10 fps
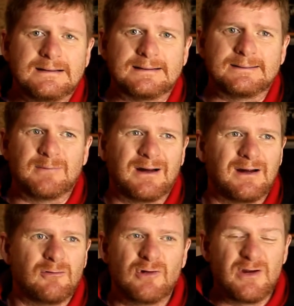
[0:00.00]

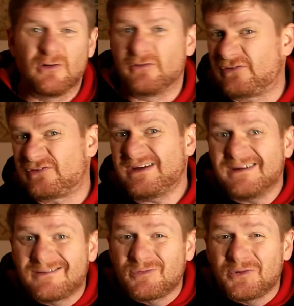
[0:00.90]
I really don't see
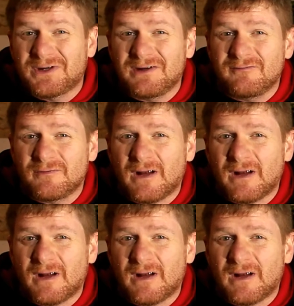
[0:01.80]
it working.